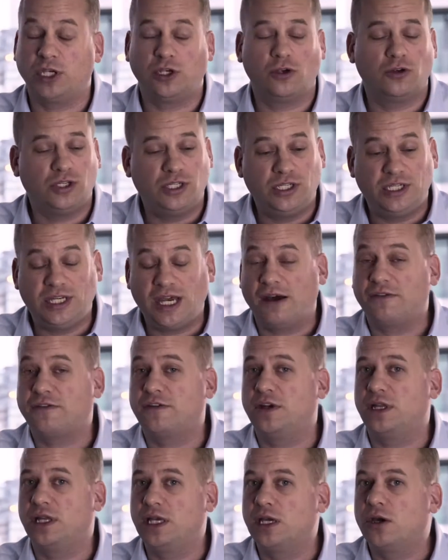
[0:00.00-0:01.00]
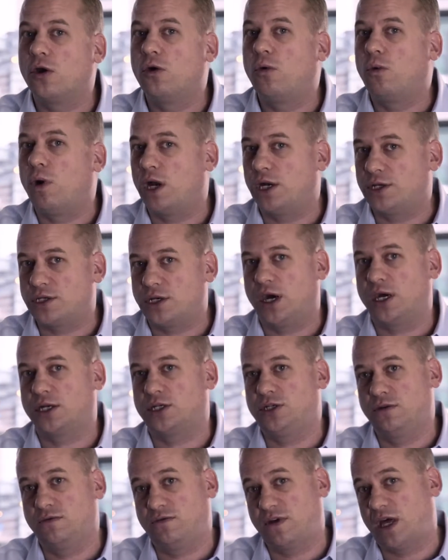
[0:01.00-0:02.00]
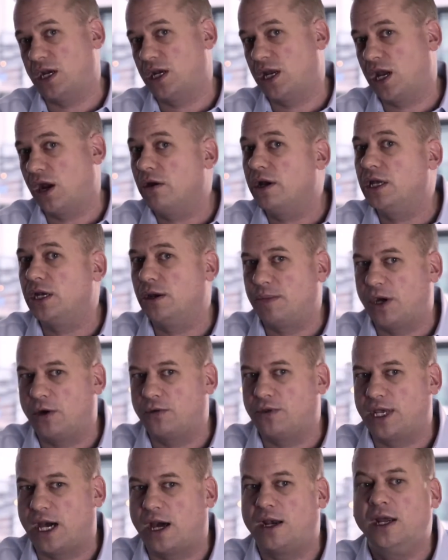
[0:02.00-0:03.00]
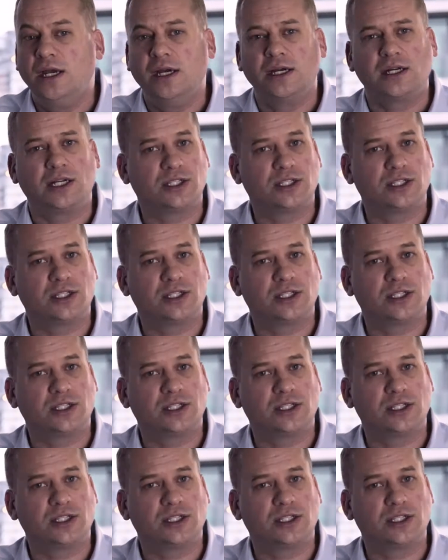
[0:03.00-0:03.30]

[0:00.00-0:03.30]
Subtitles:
But you're definitely going to want to talk to your veterinarian about that,